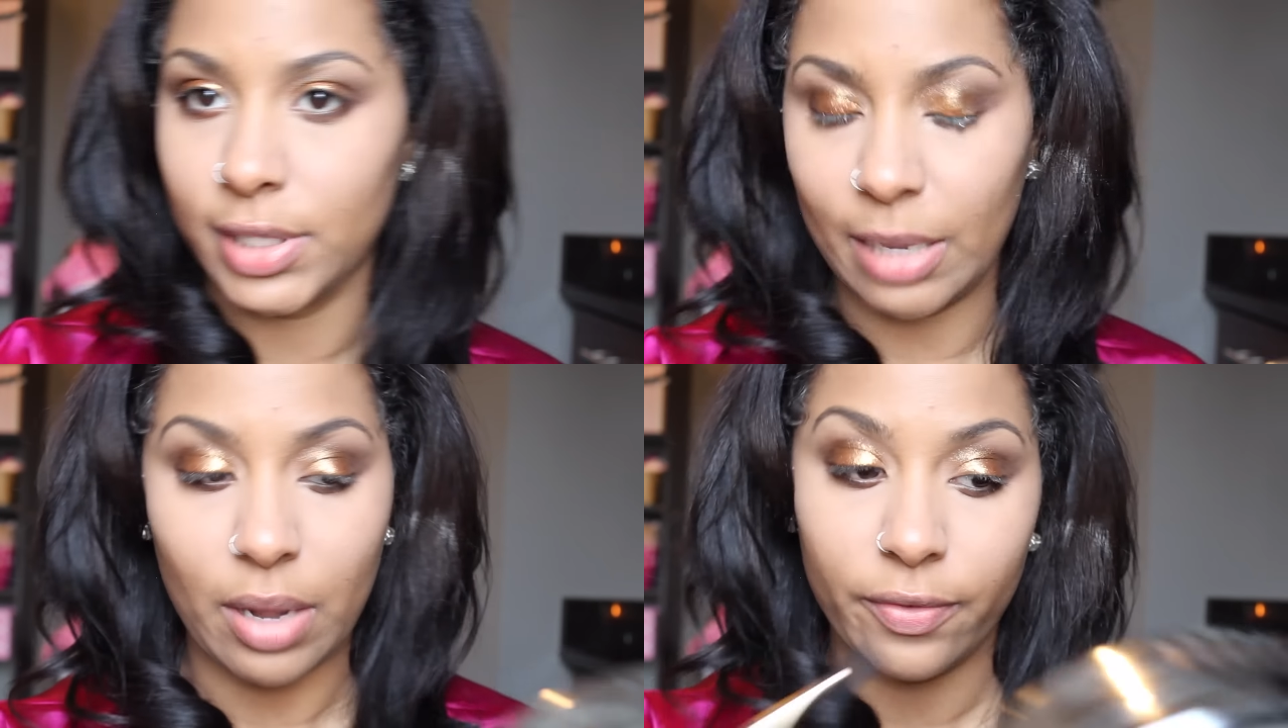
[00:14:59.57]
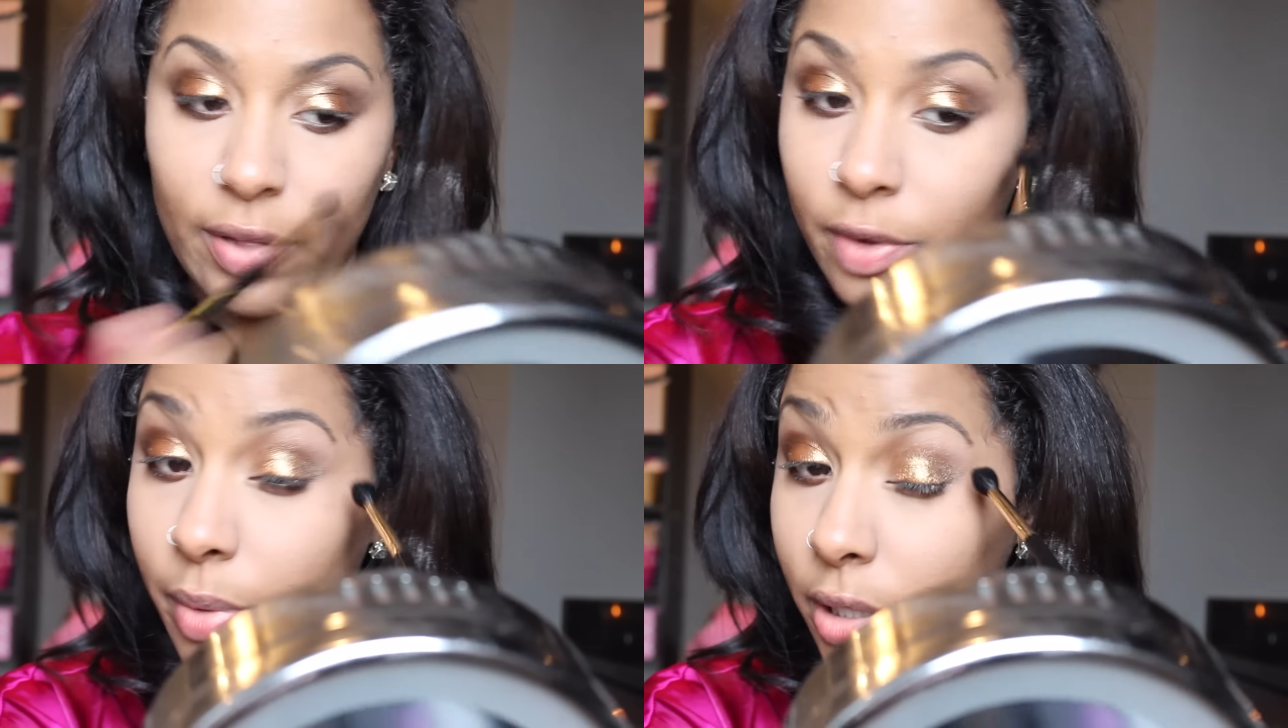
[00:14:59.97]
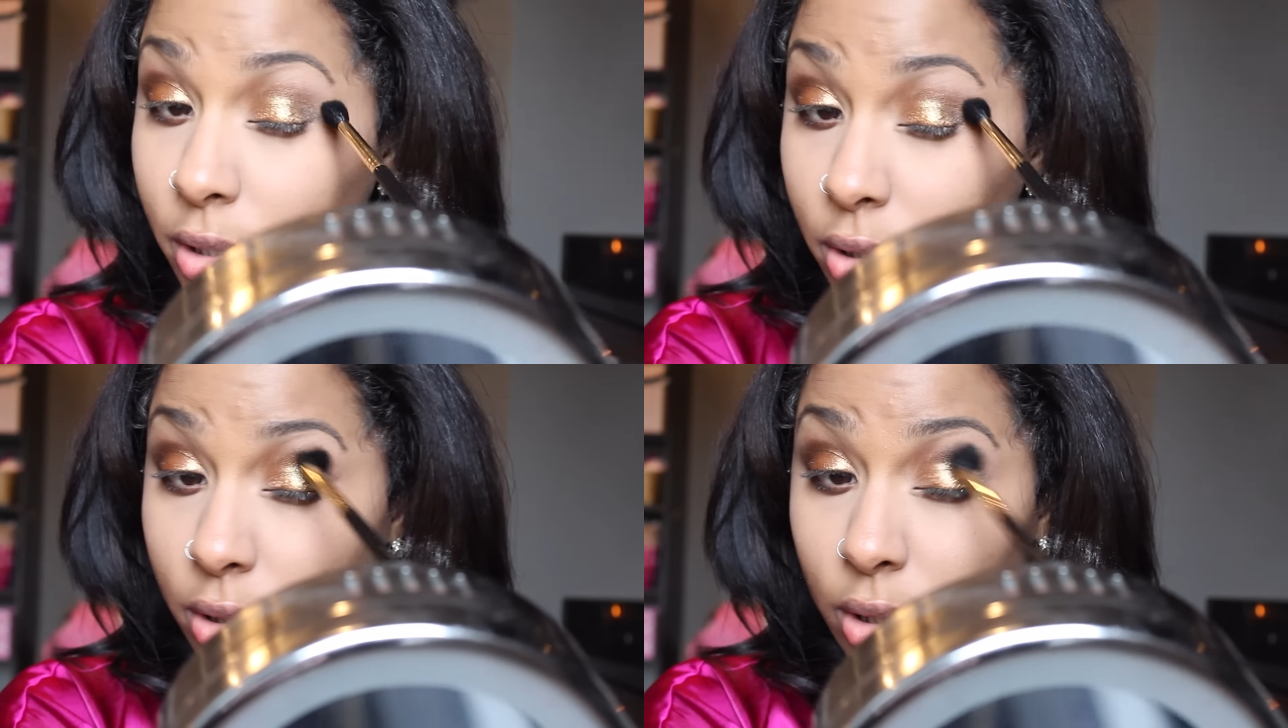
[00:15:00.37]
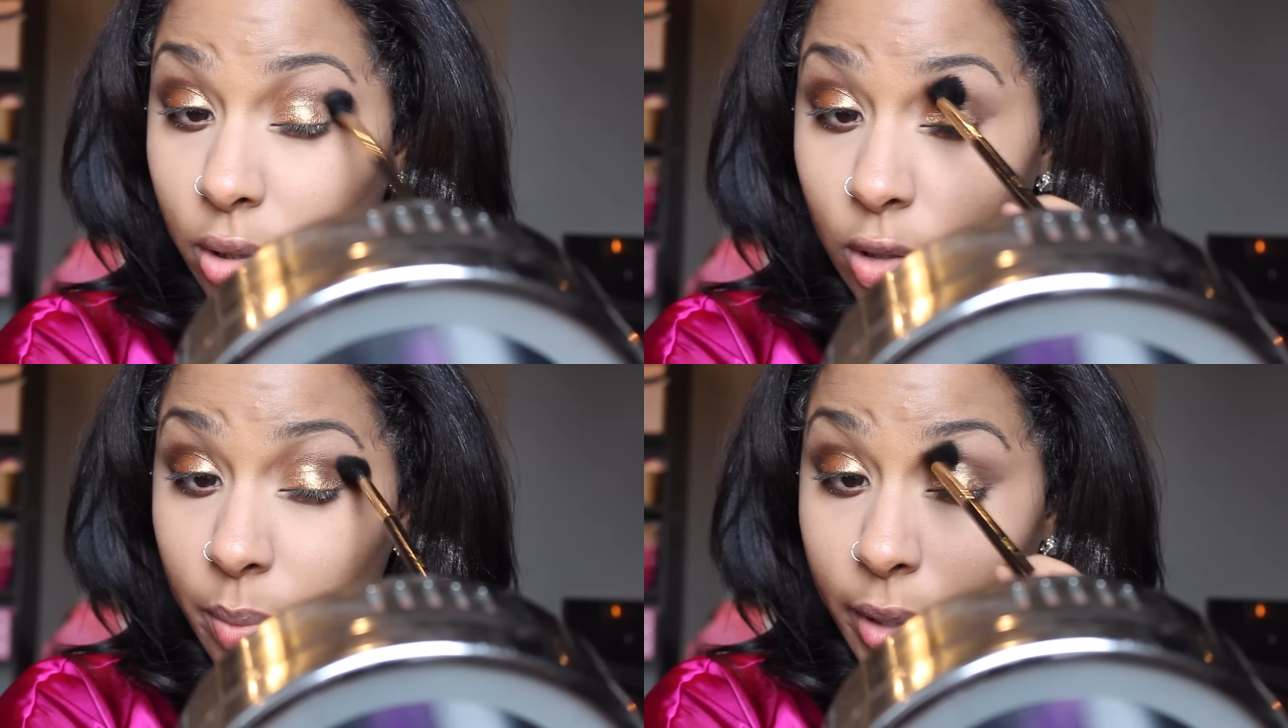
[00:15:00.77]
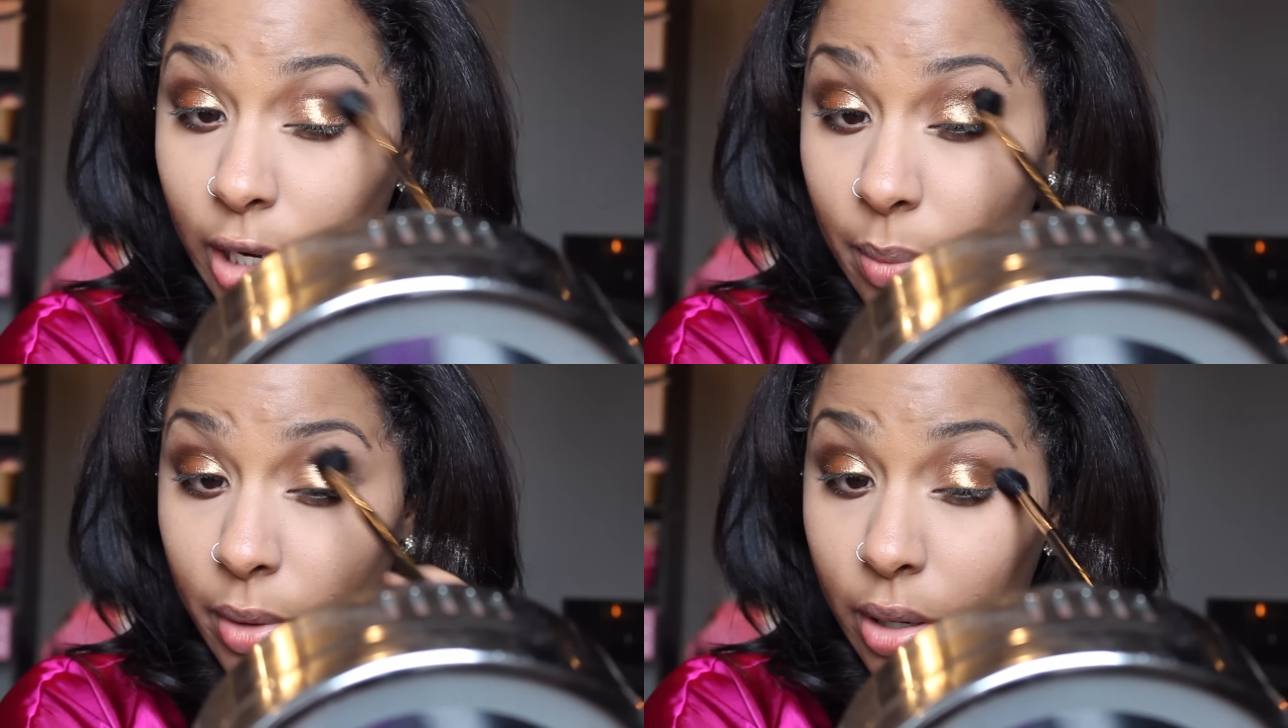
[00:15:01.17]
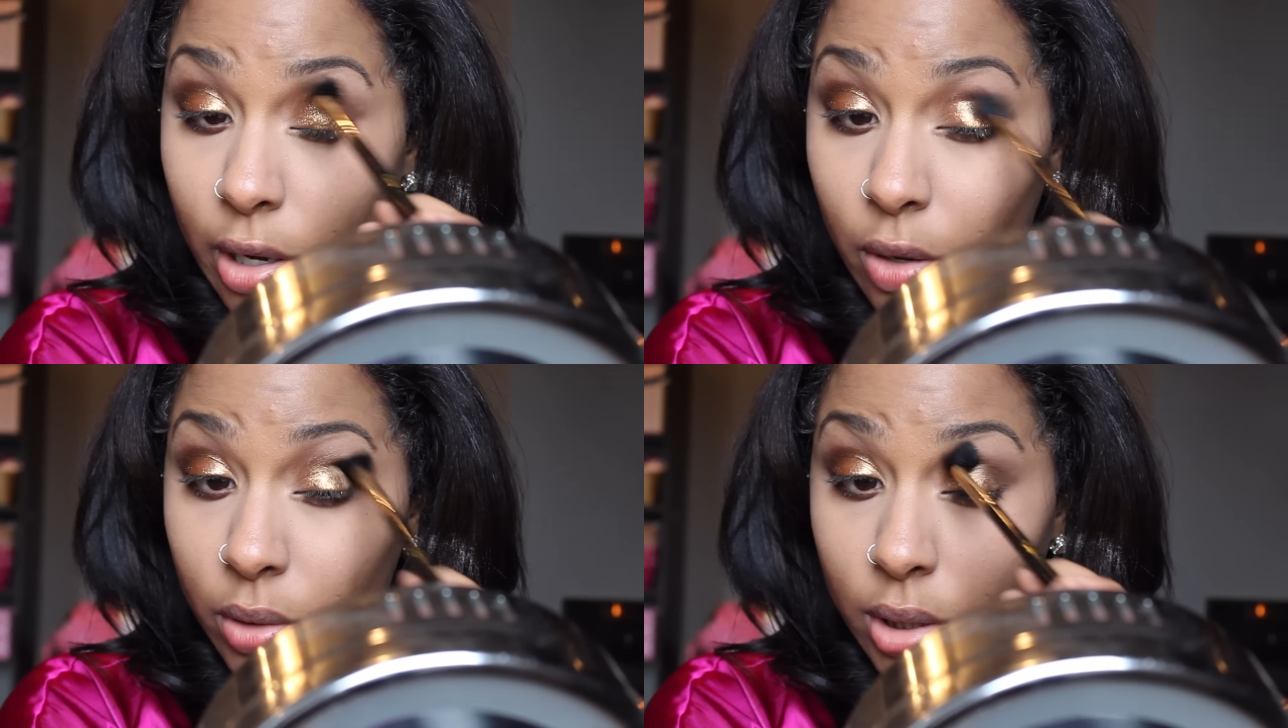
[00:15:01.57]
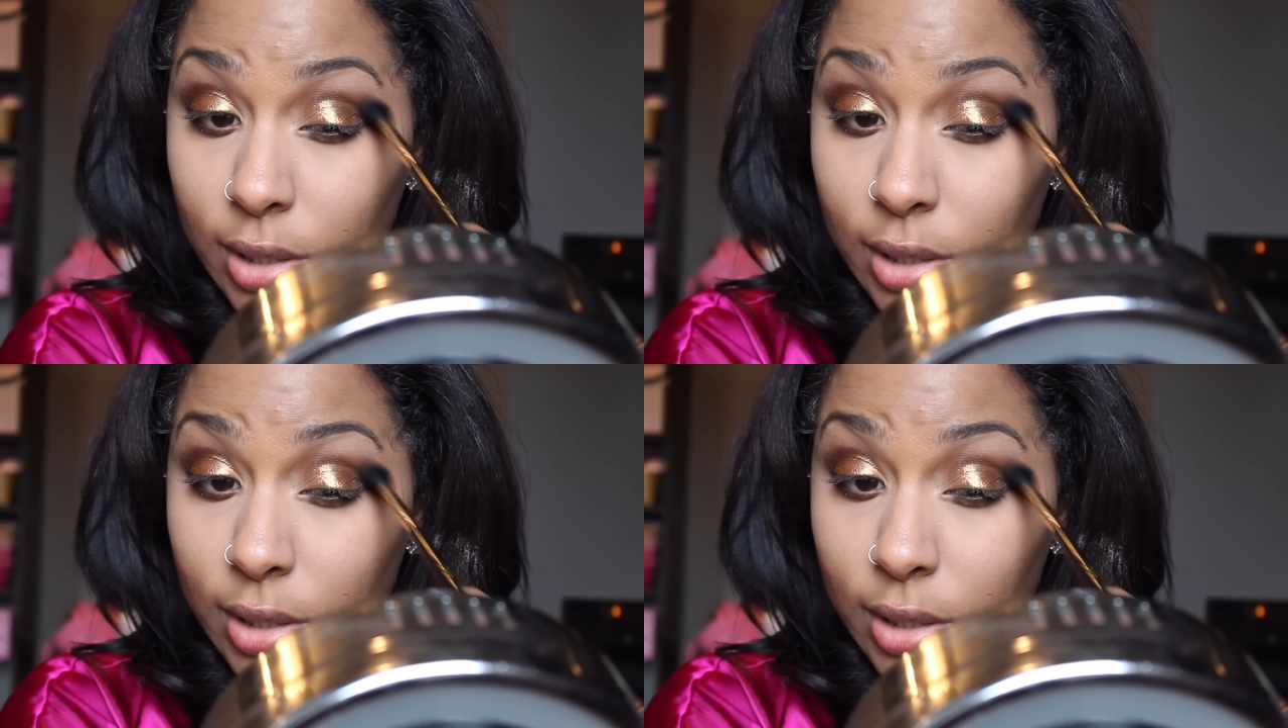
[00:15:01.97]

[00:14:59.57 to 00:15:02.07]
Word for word: going to take my fluffy brush just a little bit and I'm going to go at the